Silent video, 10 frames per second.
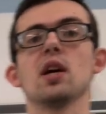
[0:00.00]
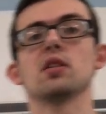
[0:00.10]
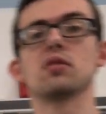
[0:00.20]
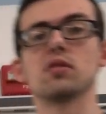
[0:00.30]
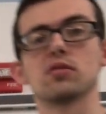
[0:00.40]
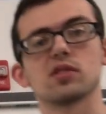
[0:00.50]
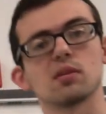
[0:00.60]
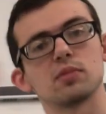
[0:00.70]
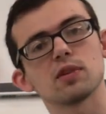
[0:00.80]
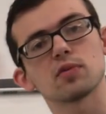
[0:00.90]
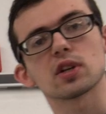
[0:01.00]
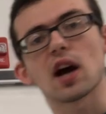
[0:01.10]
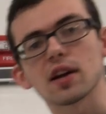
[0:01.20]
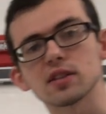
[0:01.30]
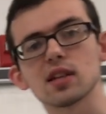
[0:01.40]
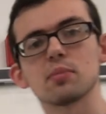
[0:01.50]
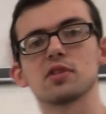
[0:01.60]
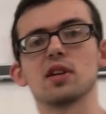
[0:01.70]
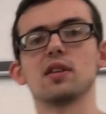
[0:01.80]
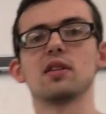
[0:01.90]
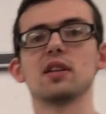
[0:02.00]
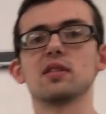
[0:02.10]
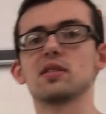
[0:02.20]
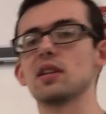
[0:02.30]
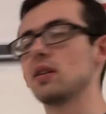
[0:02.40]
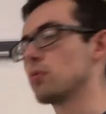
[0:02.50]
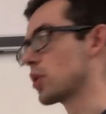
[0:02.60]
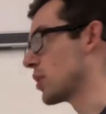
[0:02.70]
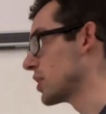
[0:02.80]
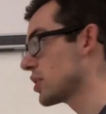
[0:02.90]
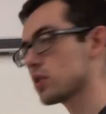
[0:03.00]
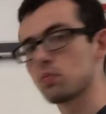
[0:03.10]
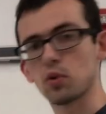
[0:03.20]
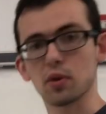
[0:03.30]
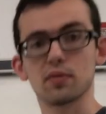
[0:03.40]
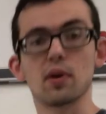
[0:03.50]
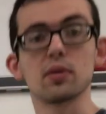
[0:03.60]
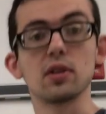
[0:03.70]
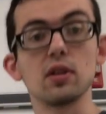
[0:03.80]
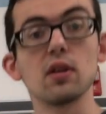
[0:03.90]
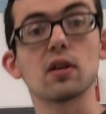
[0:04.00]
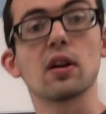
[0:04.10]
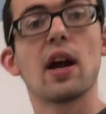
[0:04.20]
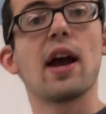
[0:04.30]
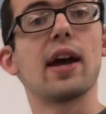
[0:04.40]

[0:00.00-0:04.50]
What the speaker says: So there's some different concepts and things that we're going to explore throughout the year,